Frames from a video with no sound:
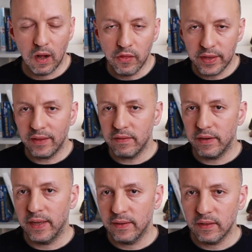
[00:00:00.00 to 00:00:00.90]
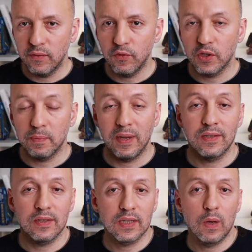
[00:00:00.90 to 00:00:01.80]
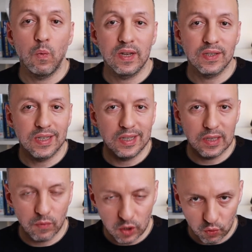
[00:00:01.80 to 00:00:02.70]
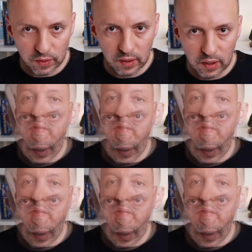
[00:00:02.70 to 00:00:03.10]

On the other hand, if you're sponsoring someone as an individual,